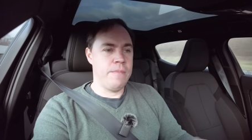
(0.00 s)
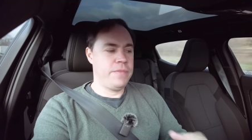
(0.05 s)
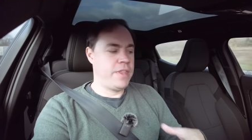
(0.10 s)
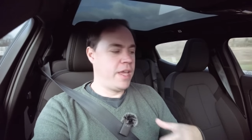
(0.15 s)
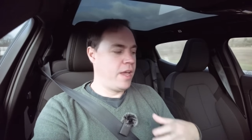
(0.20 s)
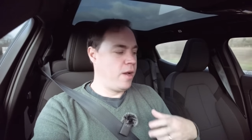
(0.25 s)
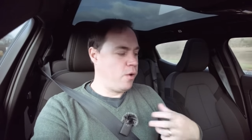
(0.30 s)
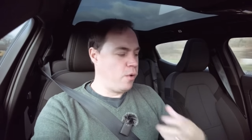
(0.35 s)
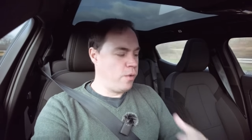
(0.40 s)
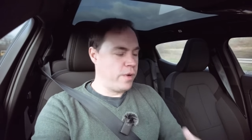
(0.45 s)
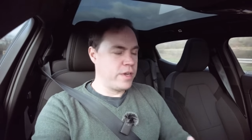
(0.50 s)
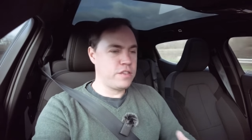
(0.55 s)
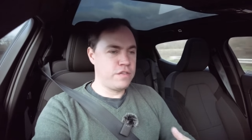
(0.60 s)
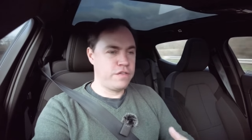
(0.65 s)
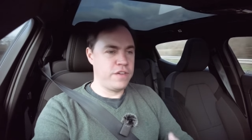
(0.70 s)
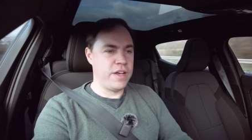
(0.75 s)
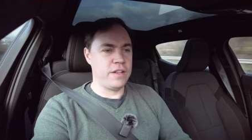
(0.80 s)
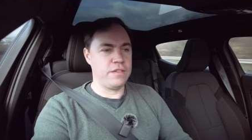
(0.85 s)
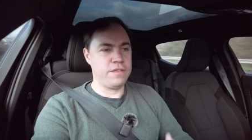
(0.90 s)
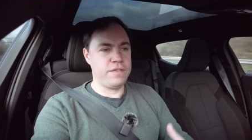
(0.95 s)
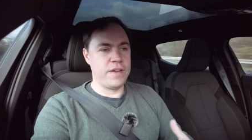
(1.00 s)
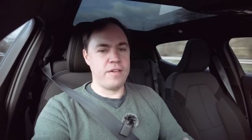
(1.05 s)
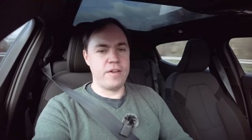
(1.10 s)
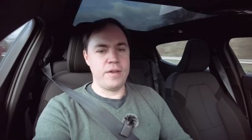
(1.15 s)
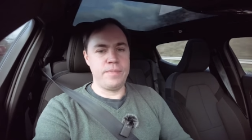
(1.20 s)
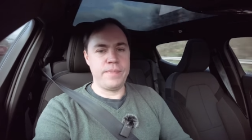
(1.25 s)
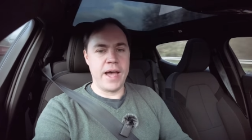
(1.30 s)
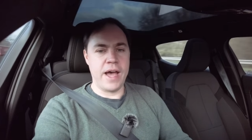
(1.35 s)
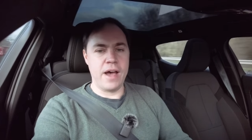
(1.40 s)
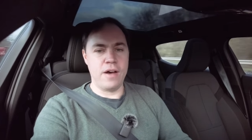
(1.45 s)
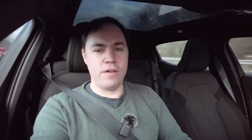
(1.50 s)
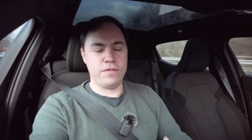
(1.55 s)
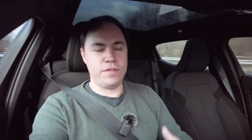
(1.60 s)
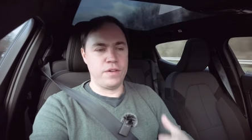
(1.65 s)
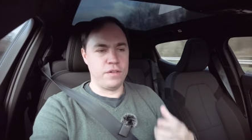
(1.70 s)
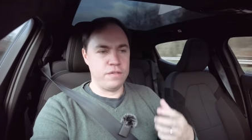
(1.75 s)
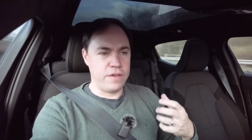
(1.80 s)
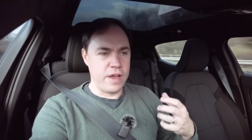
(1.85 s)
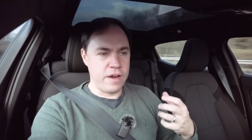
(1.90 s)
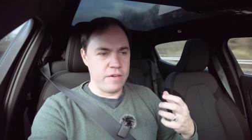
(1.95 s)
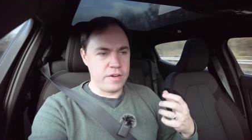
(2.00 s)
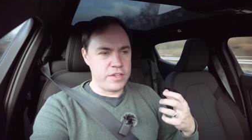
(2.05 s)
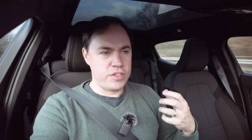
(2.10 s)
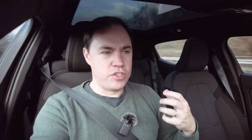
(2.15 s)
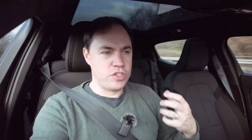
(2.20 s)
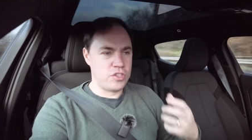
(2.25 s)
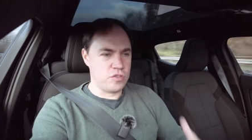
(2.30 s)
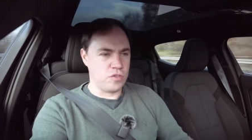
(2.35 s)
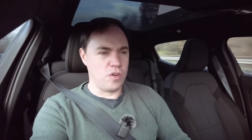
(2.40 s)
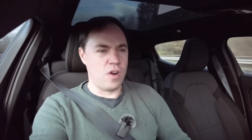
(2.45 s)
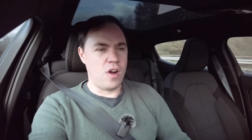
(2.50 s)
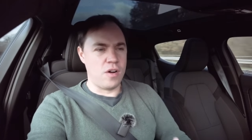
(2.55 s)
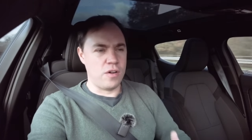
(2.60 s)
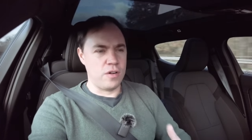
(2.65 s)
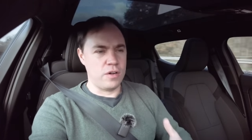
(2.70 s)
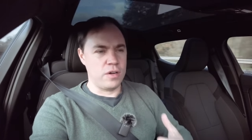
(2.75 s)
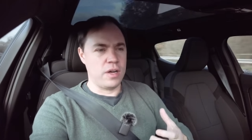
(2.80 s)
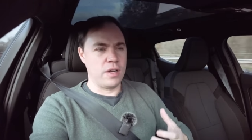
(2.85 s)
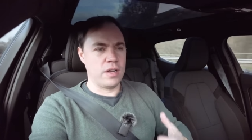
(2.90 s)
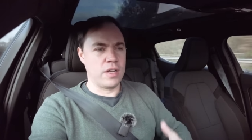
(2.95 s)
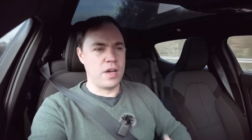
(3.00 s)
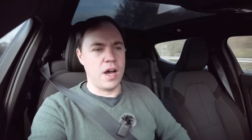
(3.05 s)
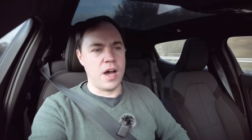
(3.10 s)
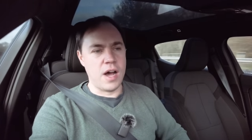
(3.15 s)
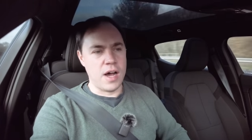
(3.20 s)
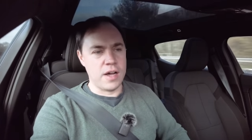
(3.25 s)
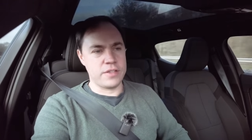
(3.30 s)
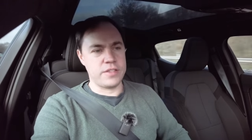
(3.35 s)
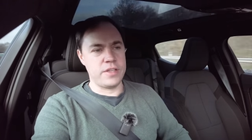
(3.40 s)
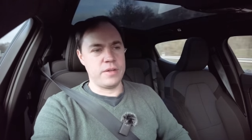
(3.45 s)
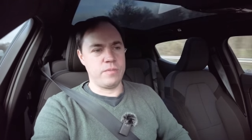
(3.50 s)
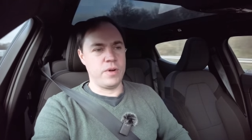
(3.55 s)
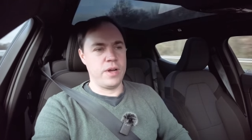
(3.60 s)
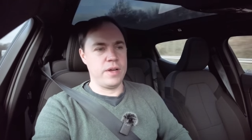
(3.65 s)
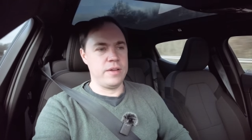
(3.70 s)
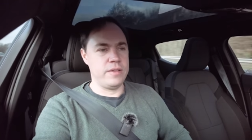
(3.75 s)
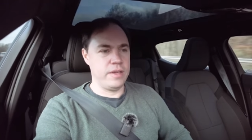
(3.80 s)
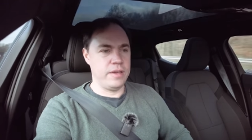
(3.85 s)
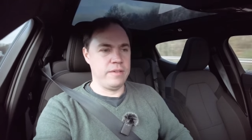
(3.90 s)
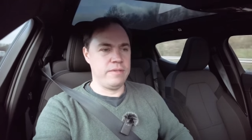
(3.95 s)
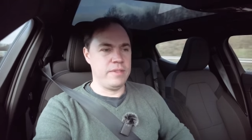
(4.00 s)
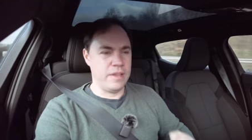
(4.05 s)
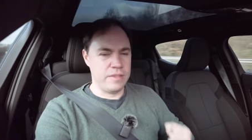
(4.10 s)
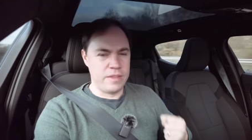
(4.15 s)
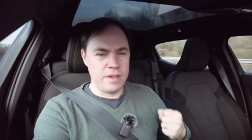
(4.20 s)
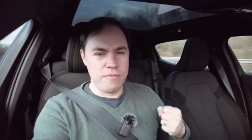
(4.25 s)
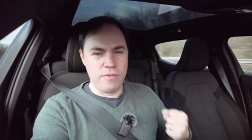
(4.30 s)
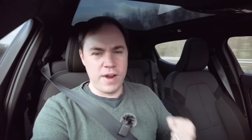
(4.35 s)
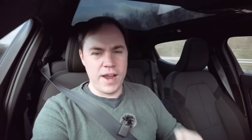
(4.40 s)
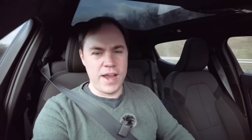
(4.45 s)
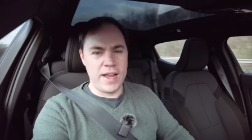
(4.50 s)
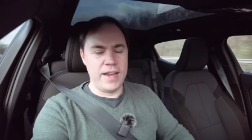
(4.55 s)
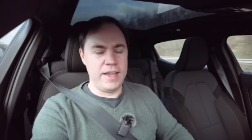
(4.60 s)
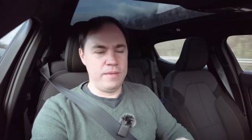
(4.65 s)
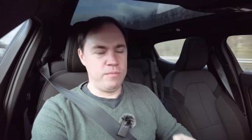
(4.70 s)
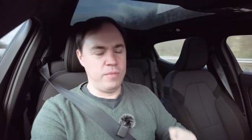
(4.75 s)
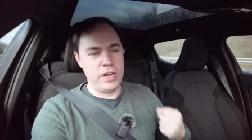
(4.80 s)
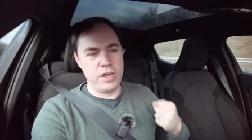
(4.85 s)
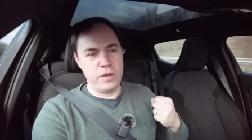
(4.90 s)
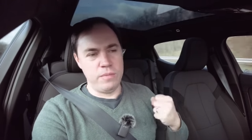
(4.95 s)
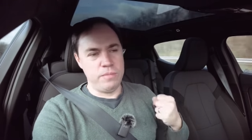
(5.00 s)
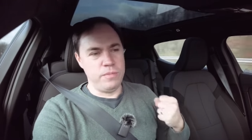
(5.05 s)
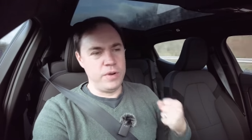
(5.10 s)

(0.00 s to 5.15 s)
They always felt very powerful, very strong cars that were, they rarely, when you,